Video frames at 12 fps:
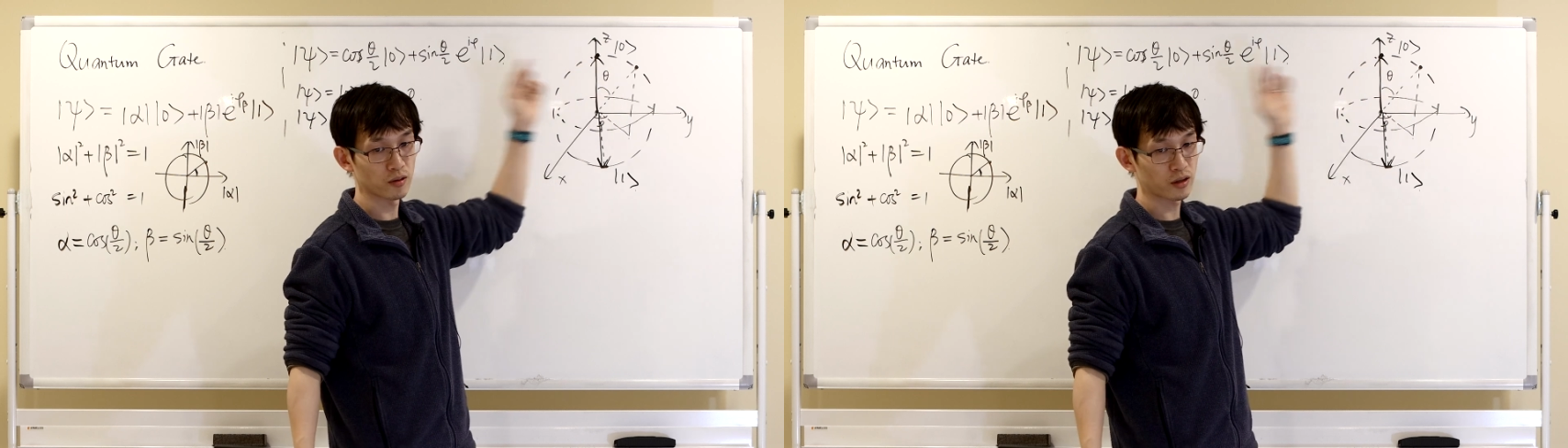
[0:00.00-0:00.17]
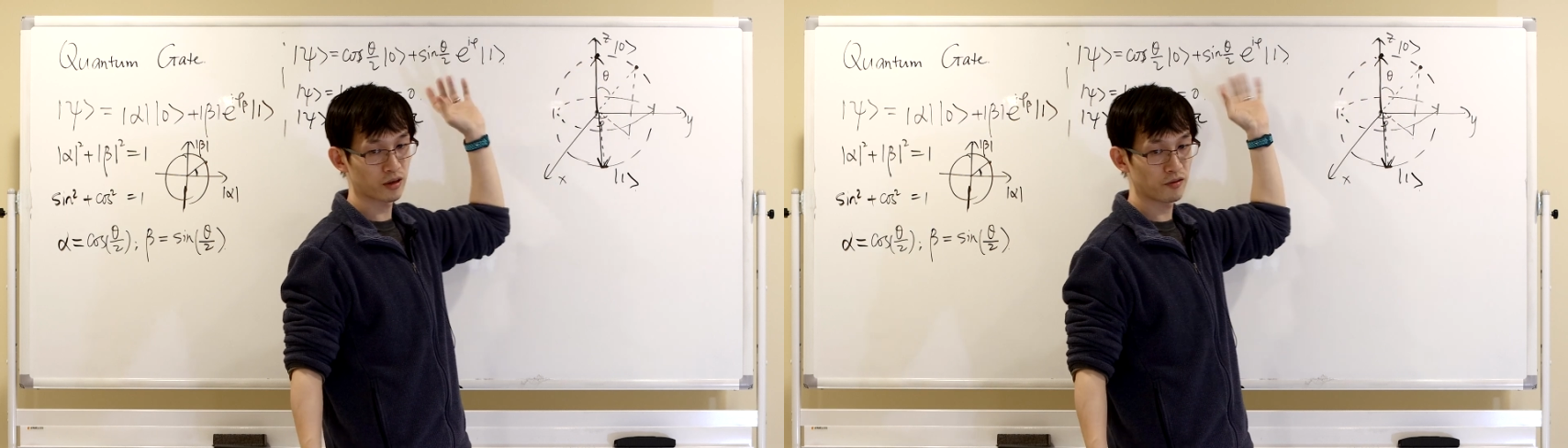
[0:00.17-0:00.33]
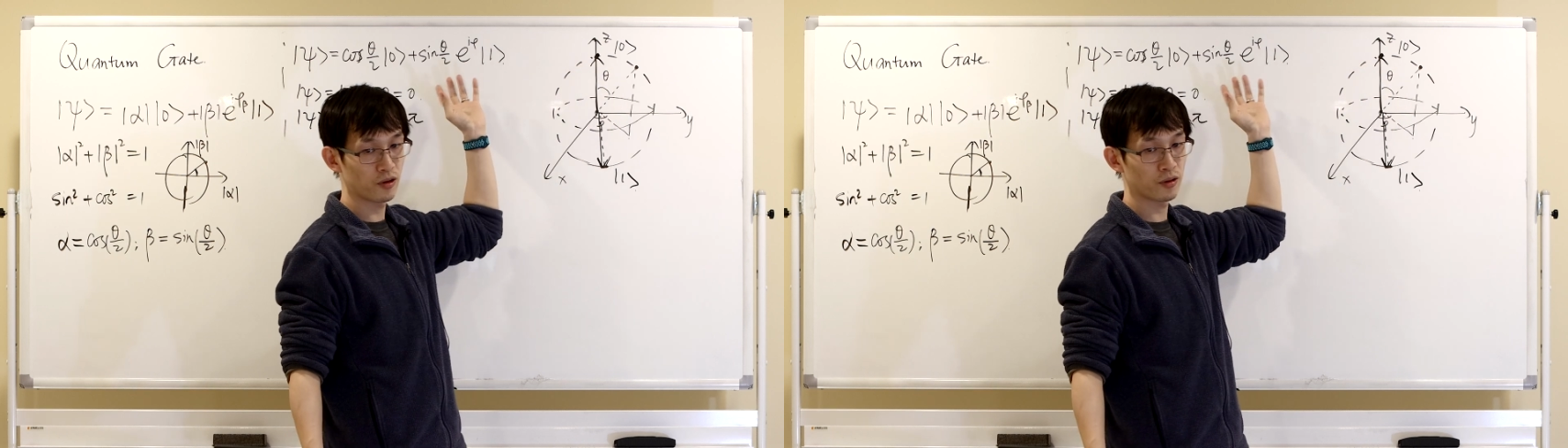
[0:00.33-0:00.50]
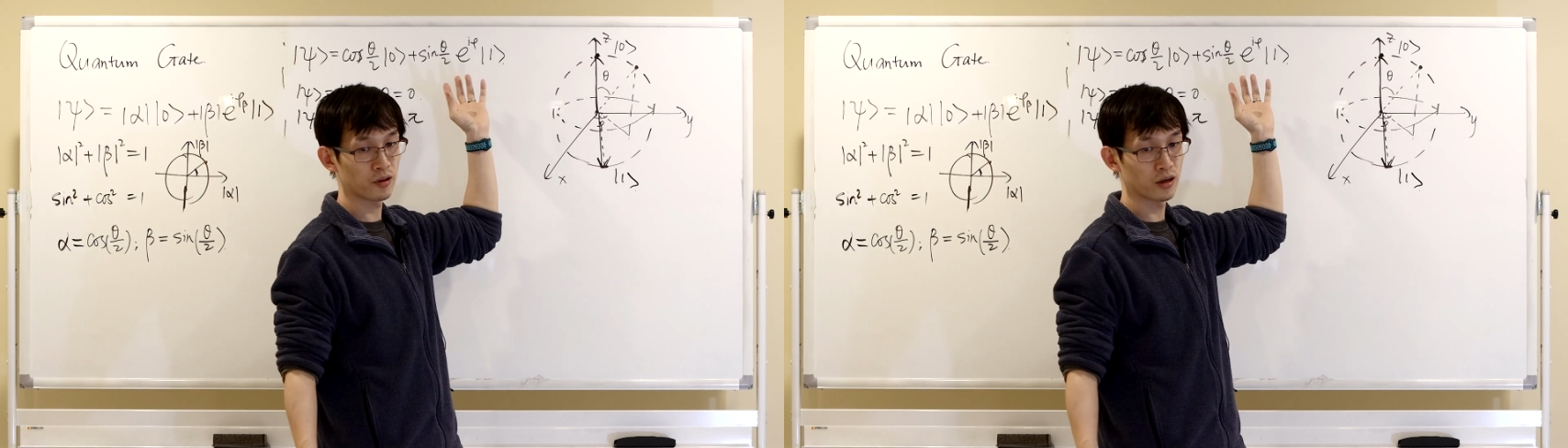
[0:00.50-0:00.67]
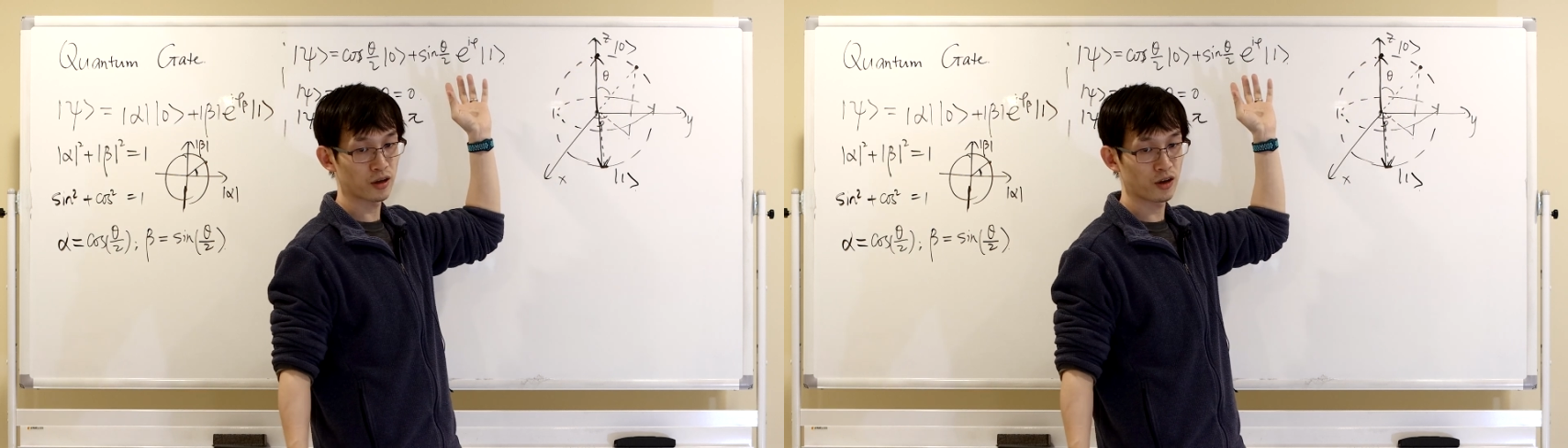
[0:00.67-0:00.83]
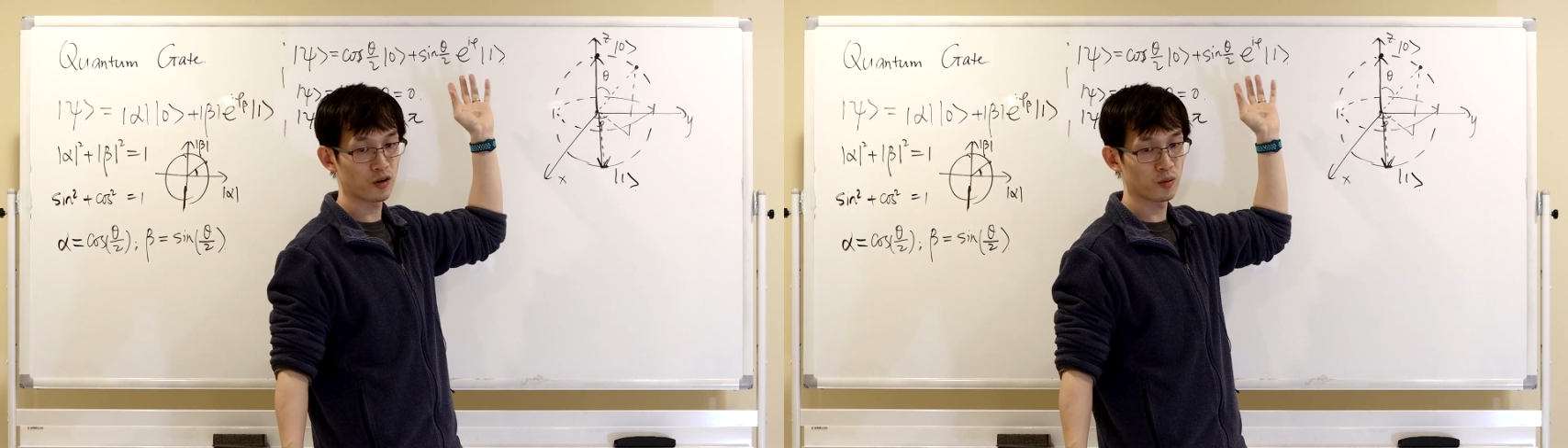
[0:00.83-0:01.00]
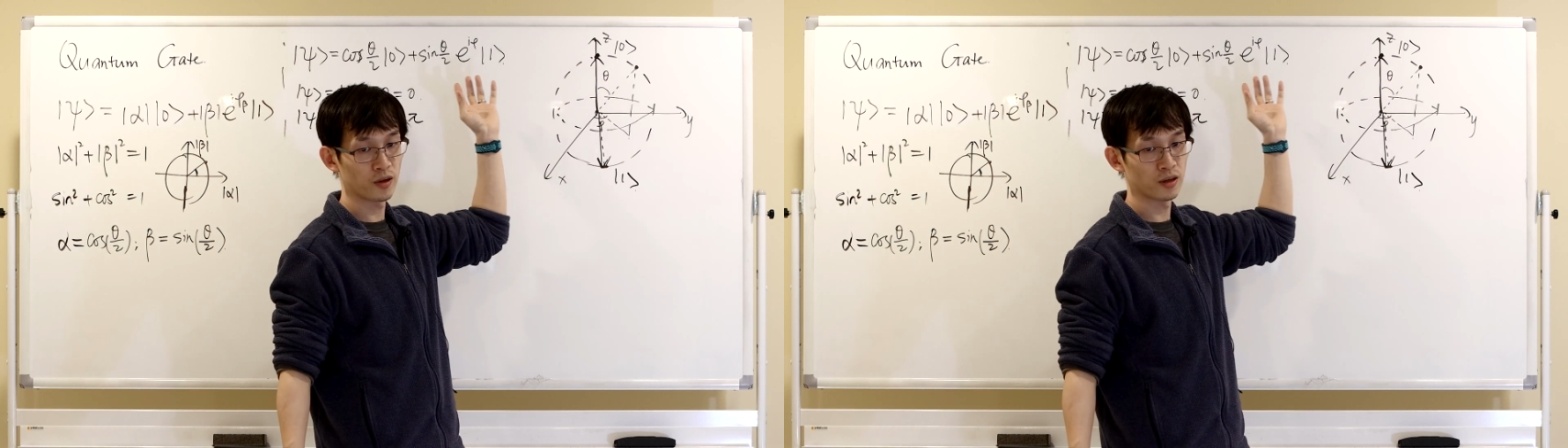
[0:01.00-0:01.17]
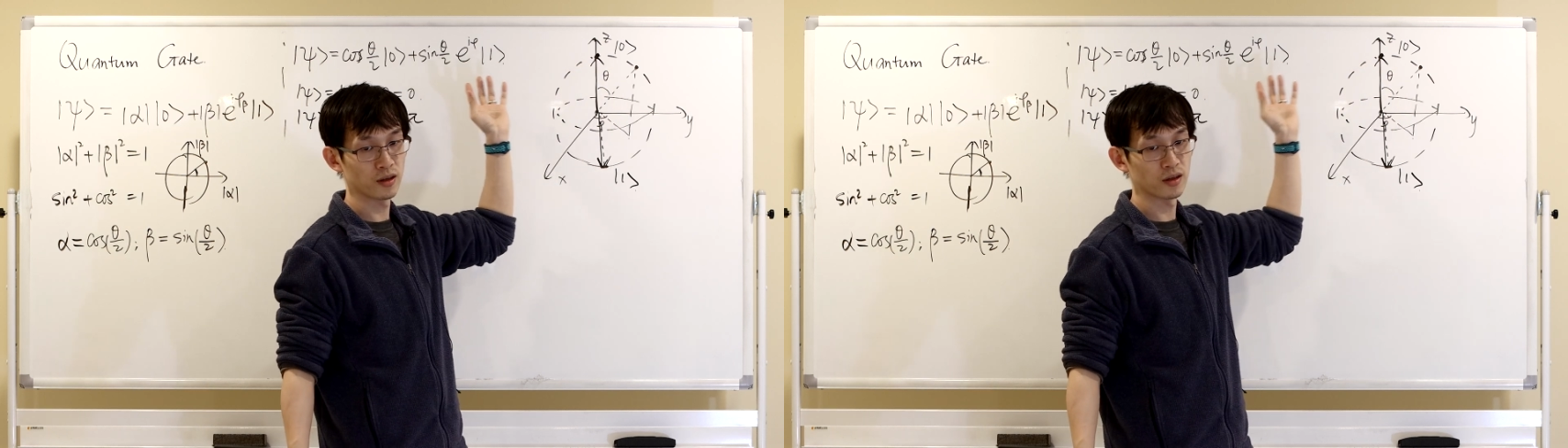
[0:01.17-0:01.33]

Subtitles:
give you a qubit